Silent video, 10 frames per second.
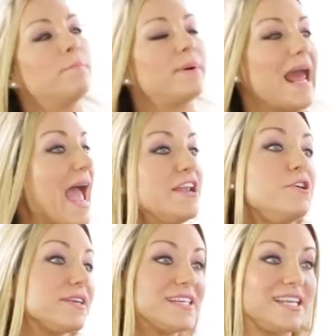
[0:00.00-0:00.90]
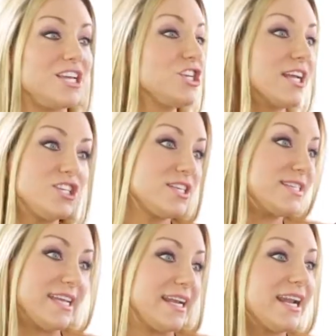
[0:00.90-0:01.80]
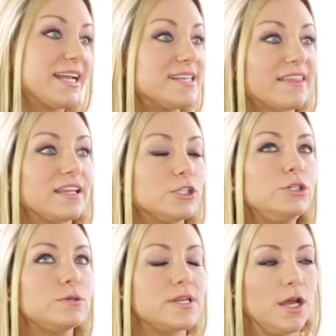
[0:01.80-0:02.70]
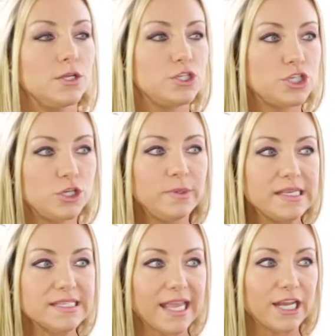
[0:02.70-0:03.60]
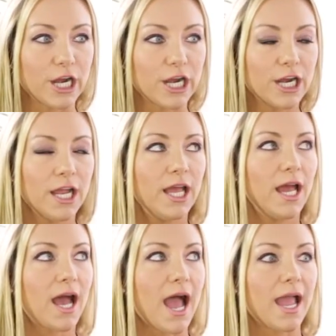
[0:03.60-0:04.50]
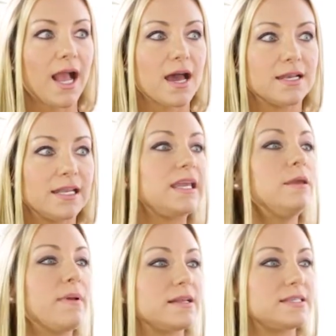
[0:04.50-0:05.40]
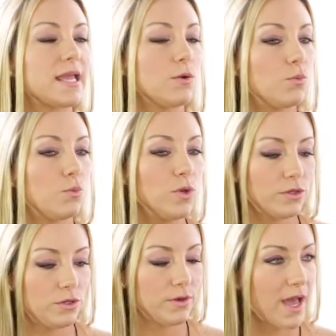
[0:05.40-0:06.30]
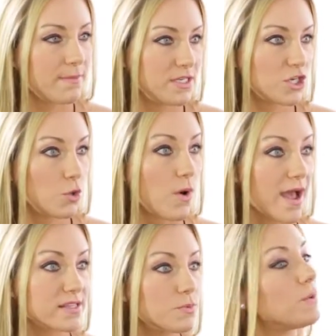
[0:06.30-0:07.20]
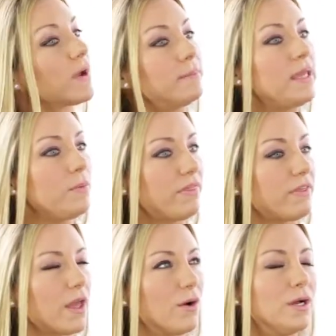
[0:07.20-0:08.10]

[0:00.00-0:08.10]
But I had no hesitation. I just did it. I had nothing to lose. Oh, Two weeks so later, awesome. I got an email saying, Will you come into Quest? We want to meet with you.